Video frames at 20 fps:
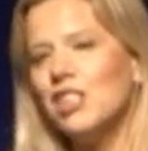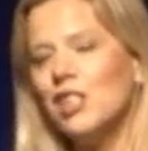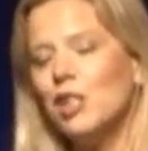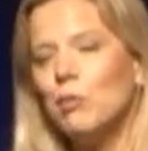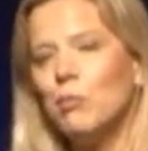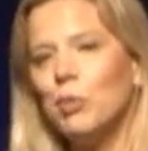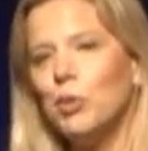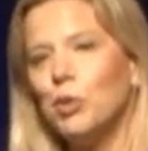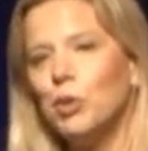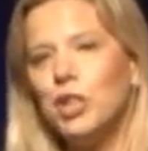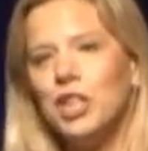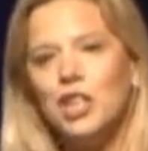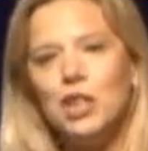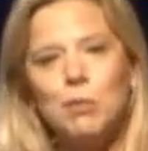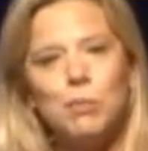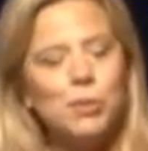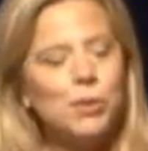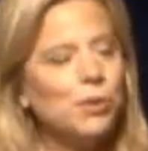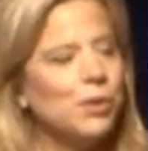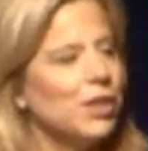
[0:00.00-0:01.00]

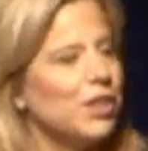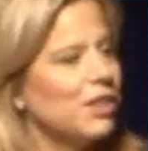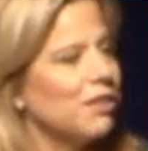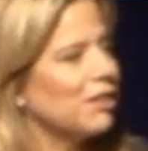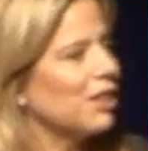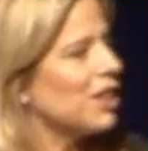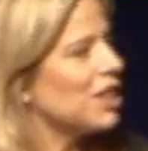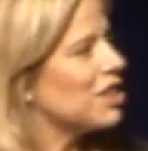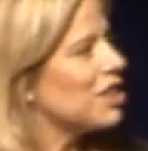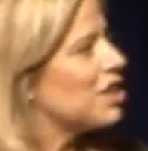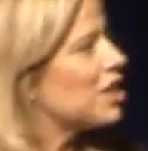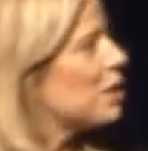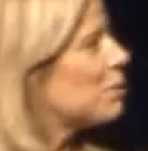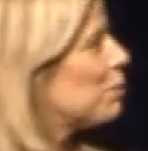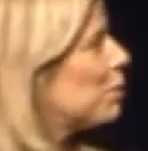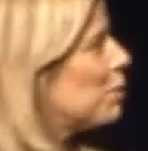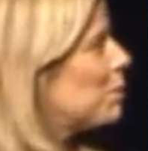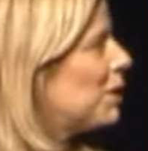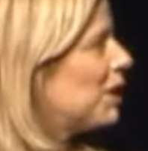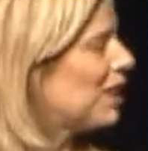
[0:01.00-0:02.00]
employee-employer
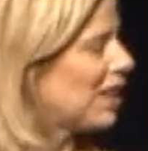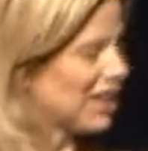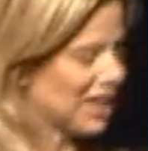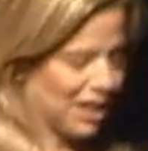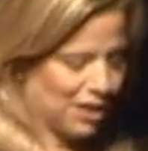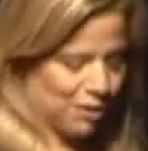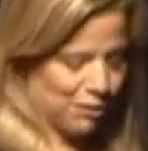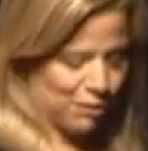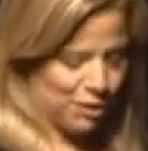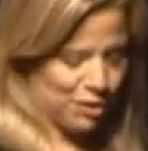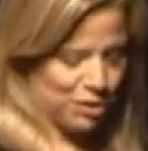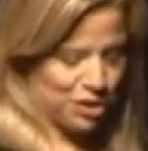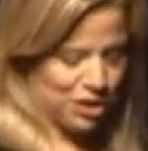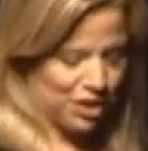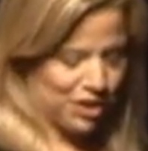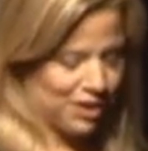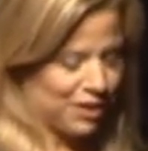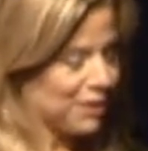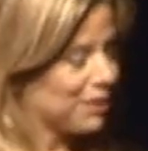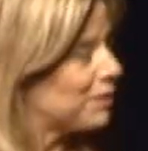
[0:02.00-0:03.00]
relationship will be like in the
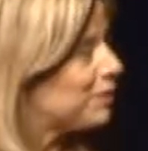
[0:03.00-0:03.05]
future.